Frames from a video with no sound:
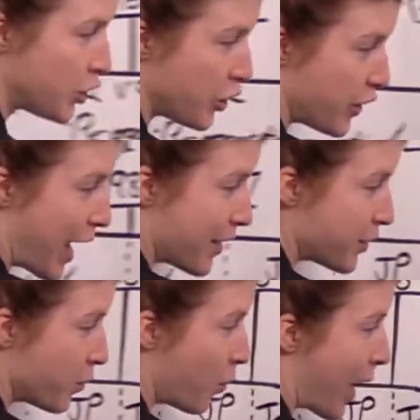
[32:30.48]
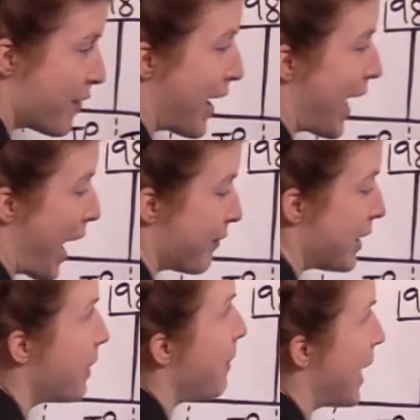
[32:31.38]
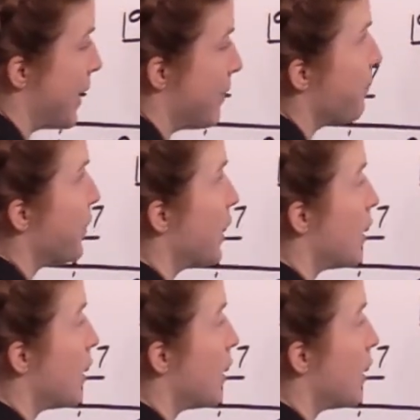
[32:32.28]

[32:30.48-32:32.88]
In 2001, they have their man.